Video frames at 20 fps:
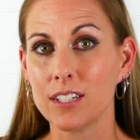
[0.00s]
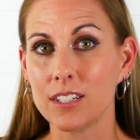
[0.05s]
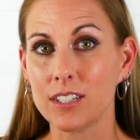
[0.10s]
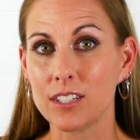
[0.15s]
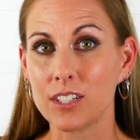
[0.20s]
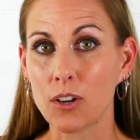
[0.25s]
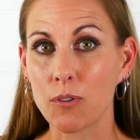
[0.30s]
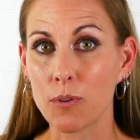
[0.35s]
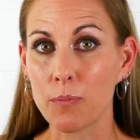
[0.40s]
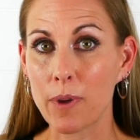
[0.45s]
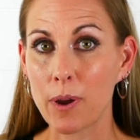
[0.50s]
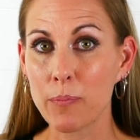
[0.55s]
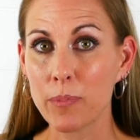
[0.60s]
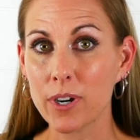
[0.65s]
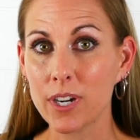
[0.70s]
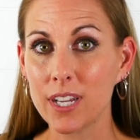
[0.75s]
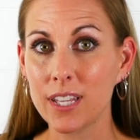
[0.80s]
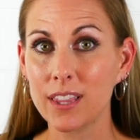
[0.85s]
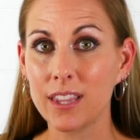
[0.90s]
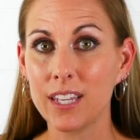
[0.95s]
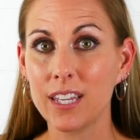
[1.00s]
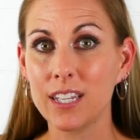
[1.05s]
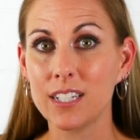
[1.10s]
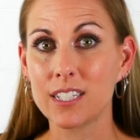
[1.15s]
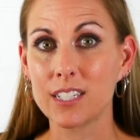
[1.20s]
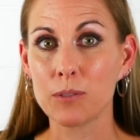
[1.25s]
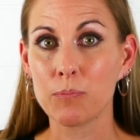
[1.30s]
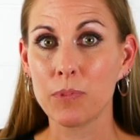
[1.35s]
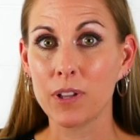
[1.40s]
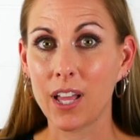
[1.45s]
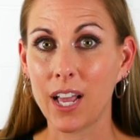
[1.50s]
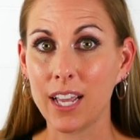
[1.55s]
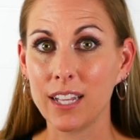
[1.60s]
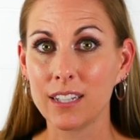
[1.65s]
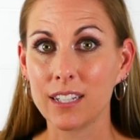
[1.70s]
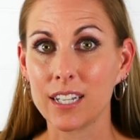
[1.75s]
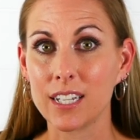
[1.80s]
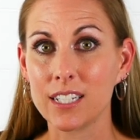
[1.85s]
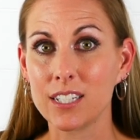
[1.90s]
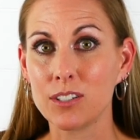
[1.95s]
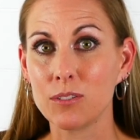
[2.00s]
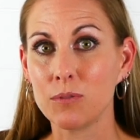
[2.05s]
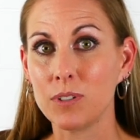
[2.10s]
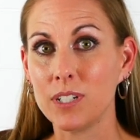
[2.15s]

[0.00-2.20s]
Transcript: So remember in the supply list,